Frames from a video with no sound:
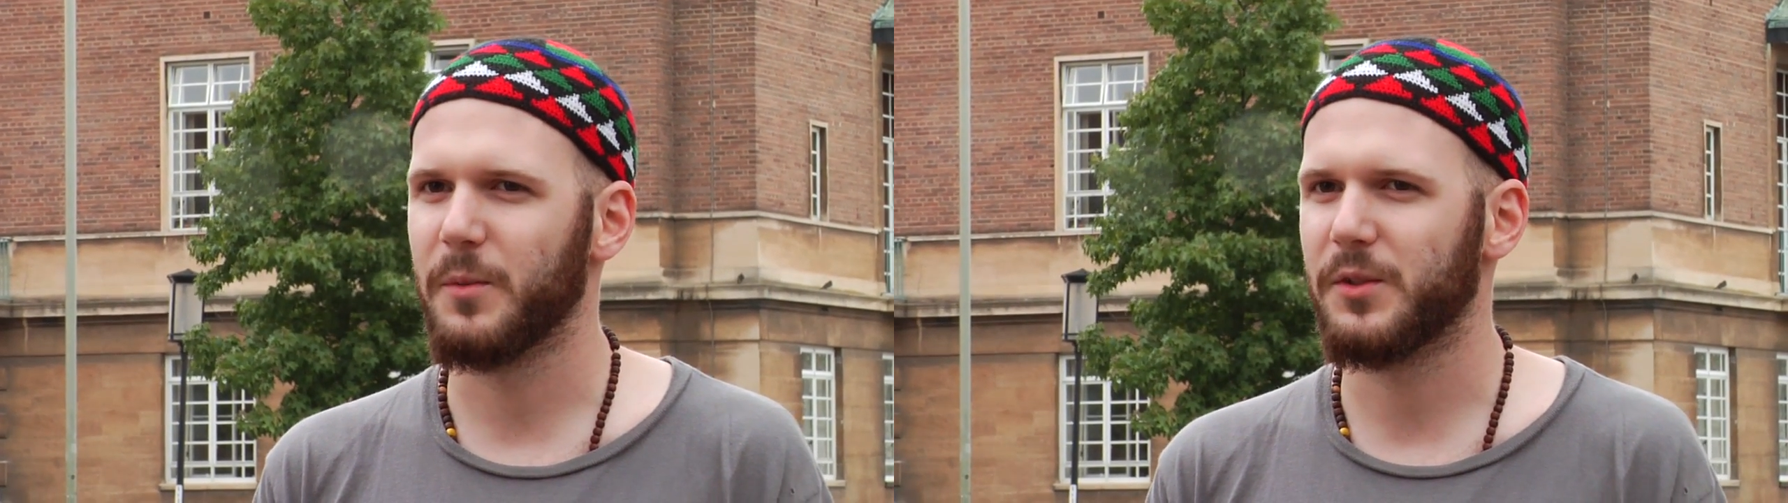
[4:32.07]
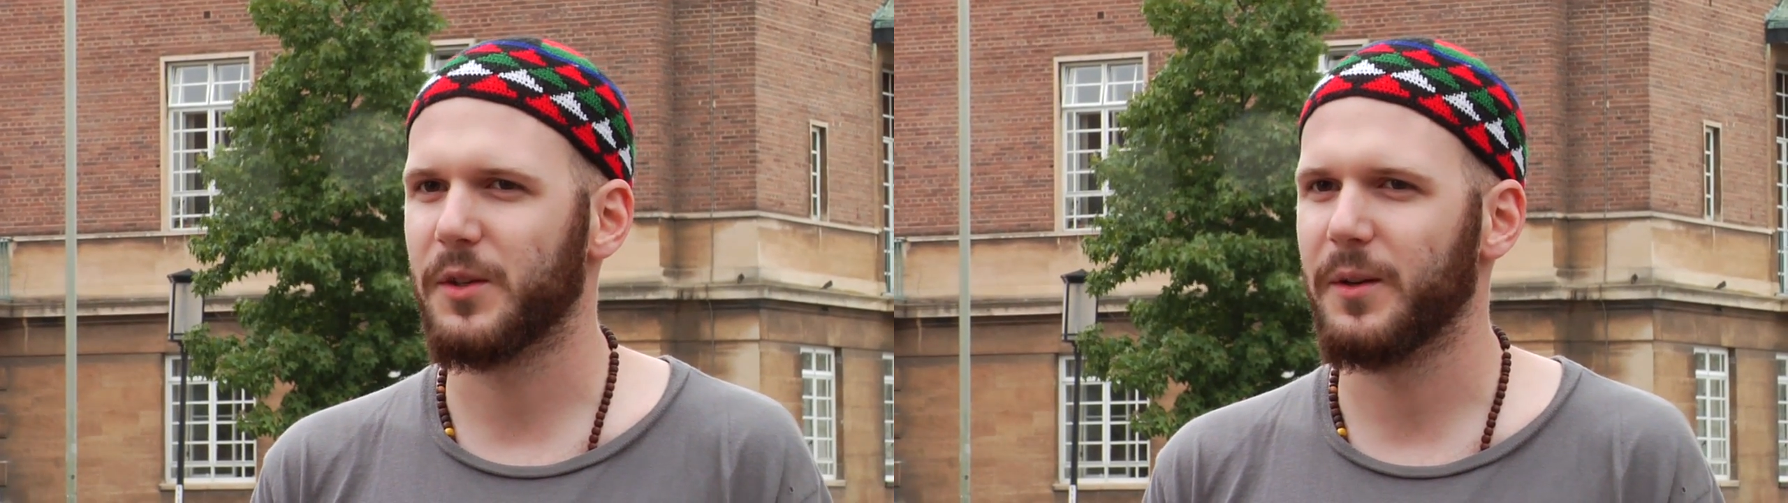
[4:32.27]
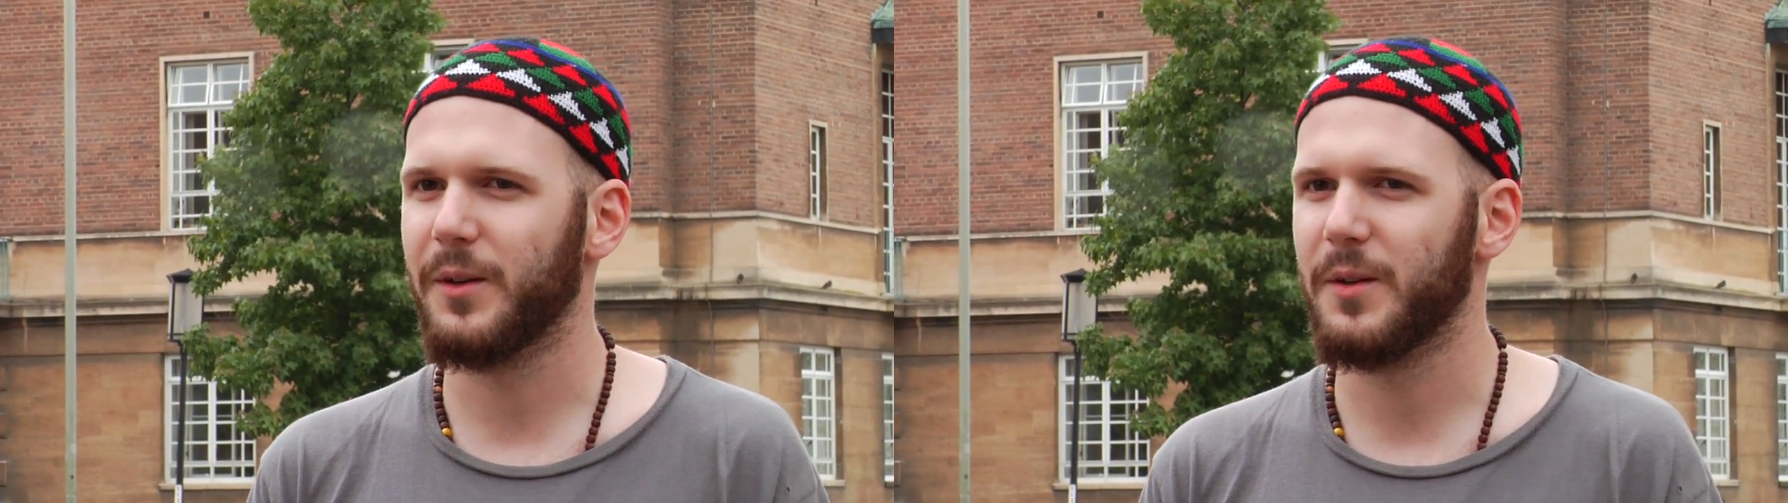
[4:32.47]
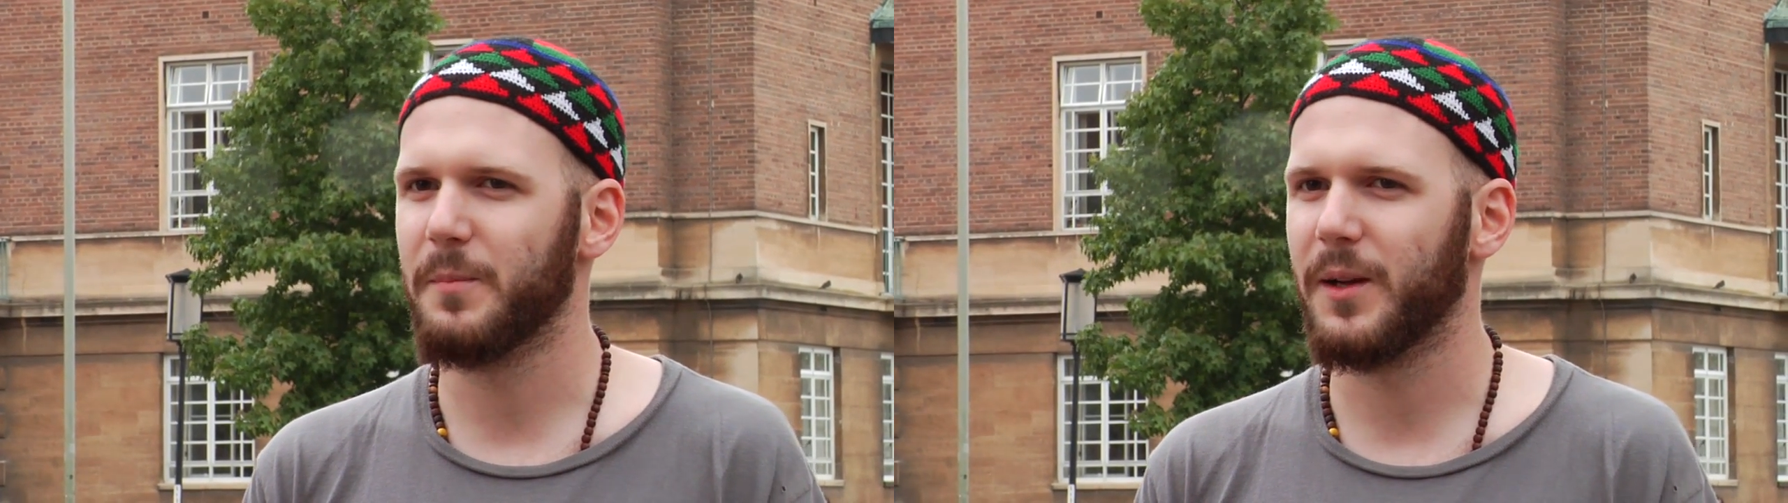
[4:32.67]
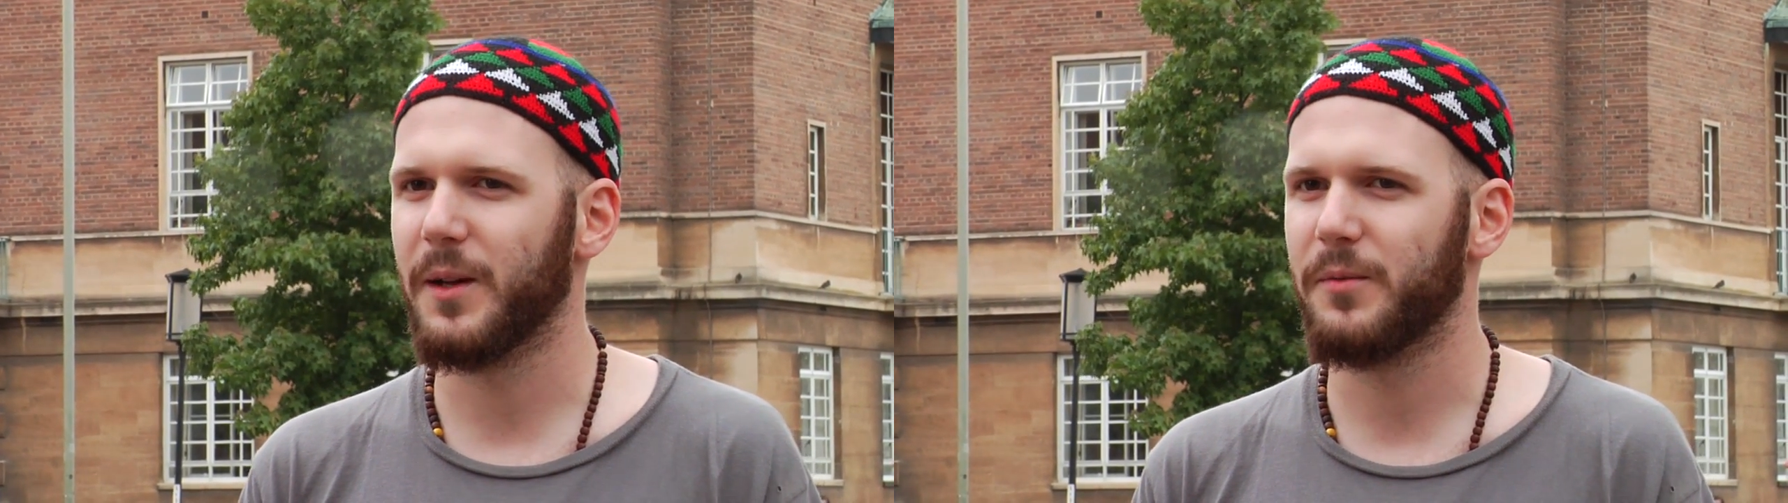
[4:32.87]
much going on in
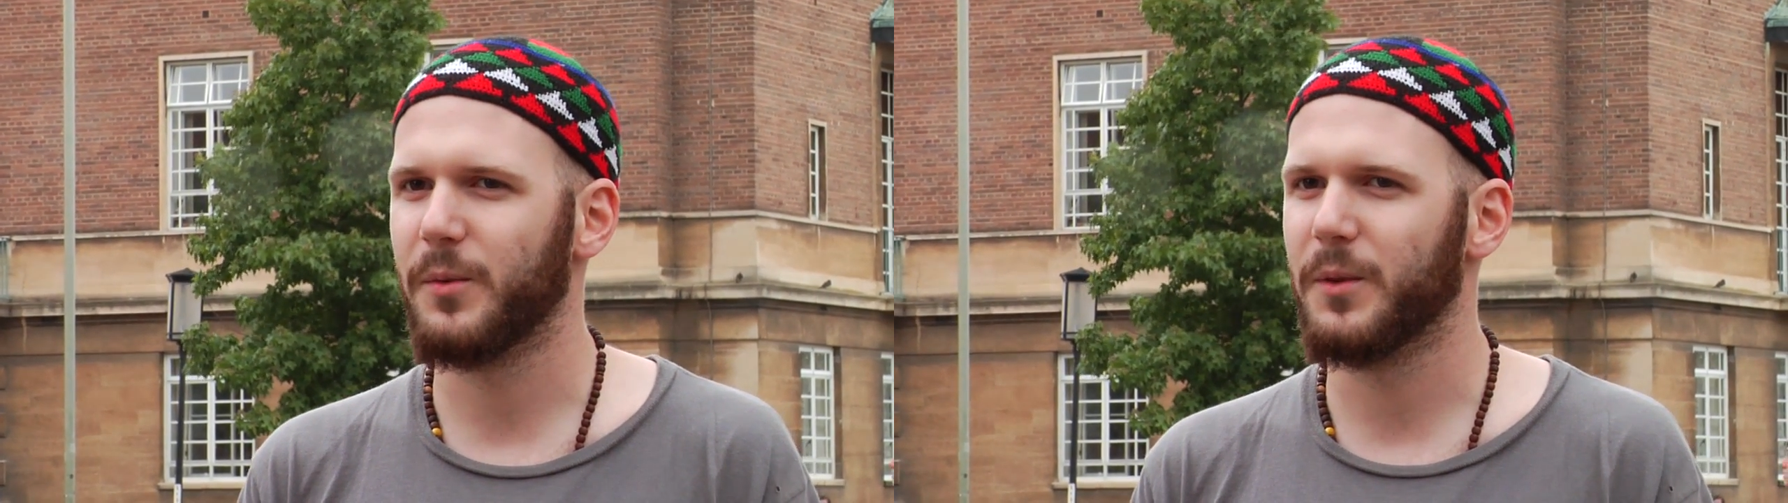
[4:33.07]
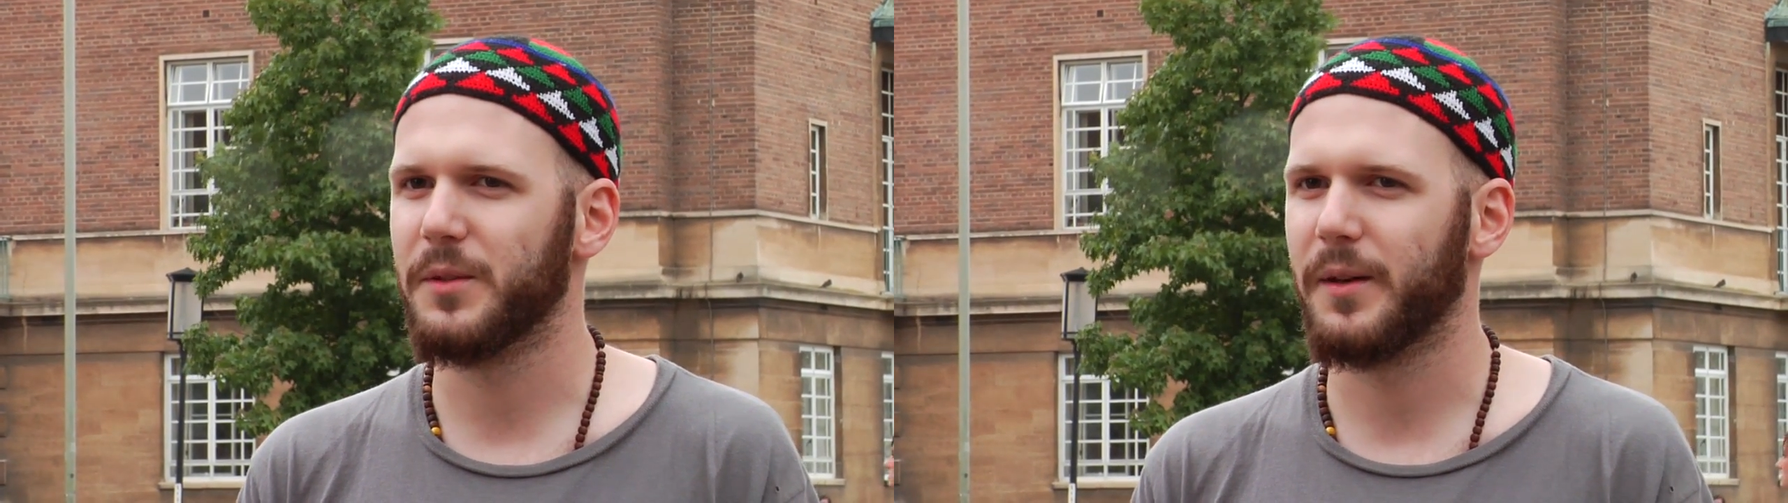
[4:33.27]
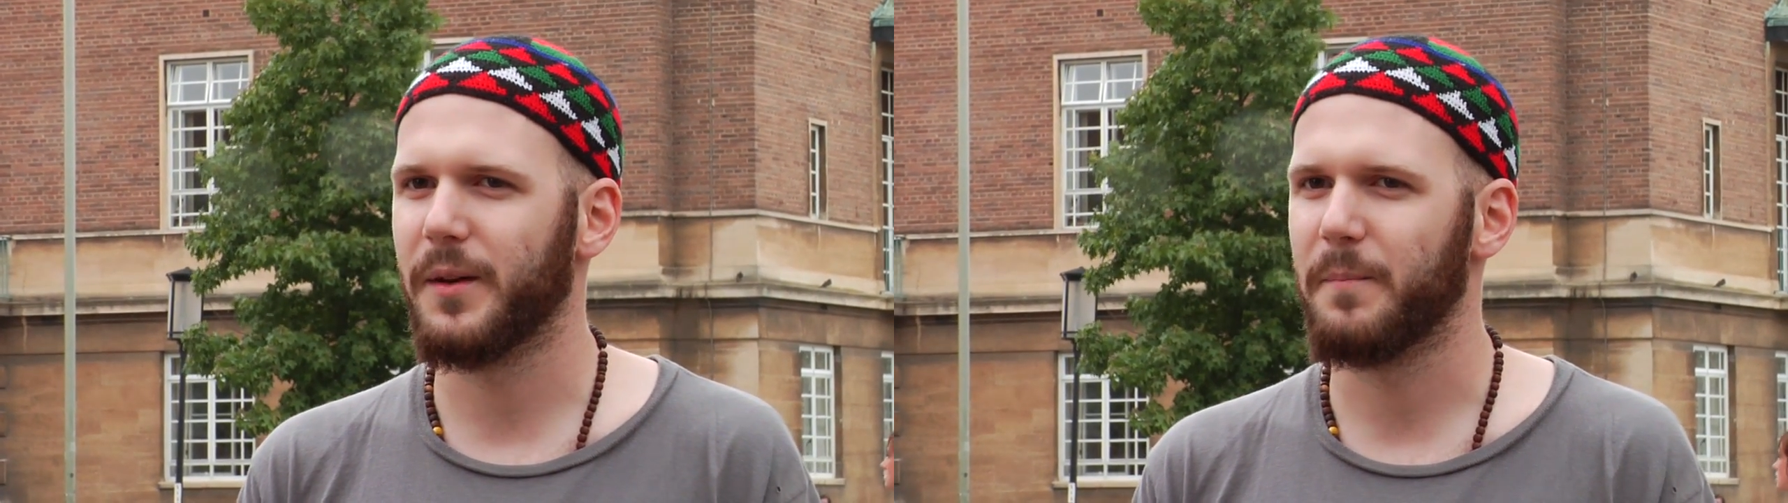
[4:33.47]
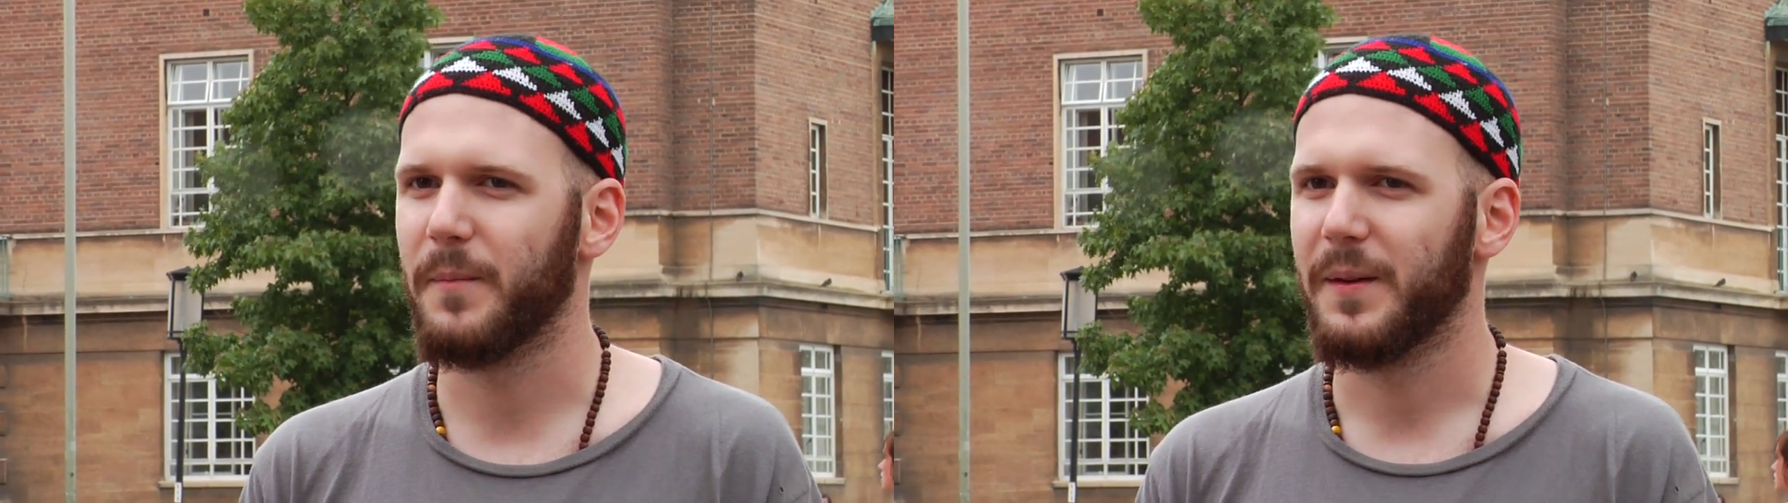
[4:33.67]
my life at one time.